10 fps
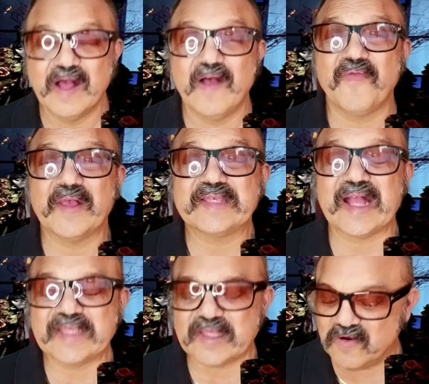The
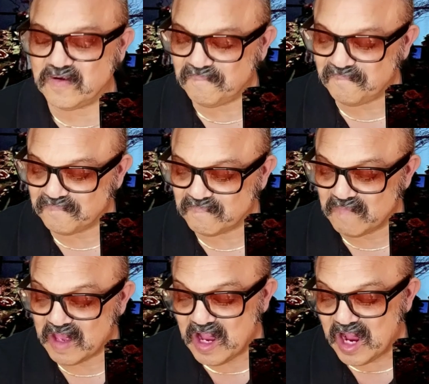Sentinel.
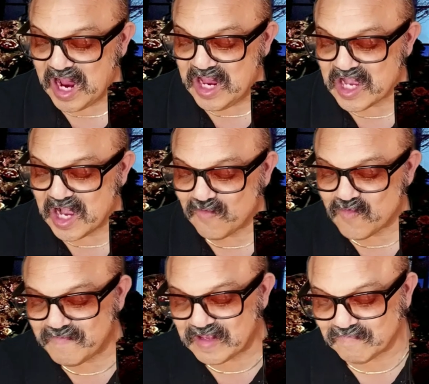A young
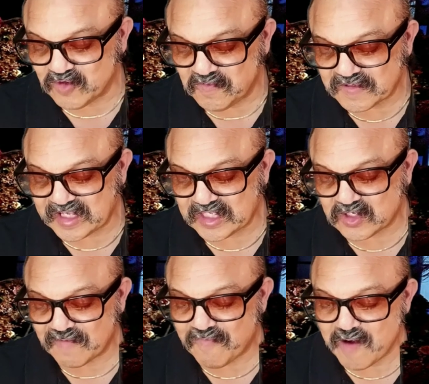woman moves into an
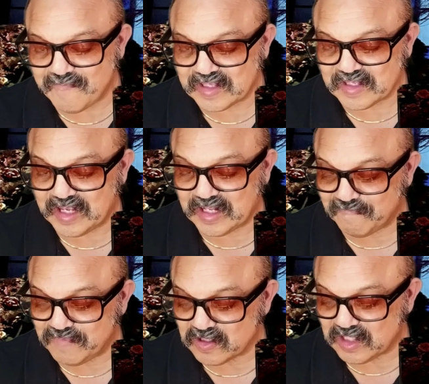apartment in a
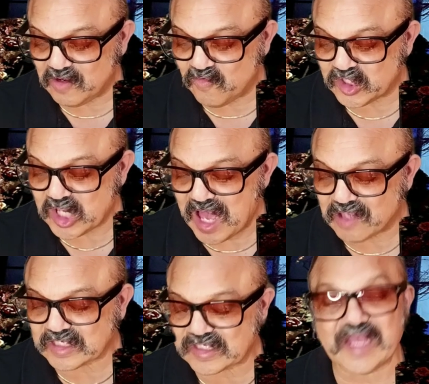building which
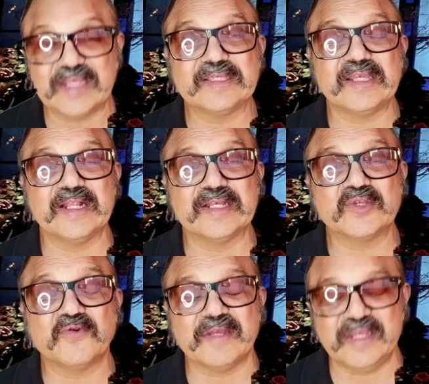houses a
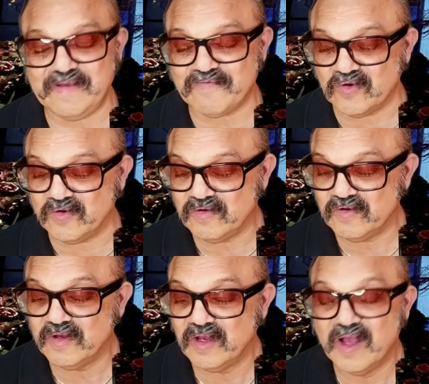sinister evil.
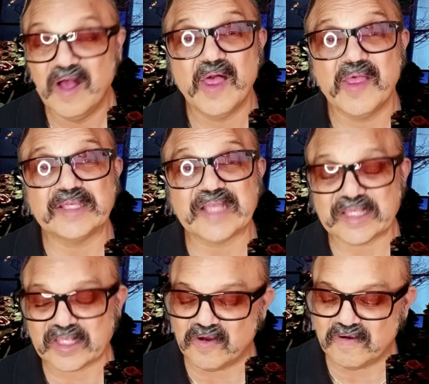The Sentinel.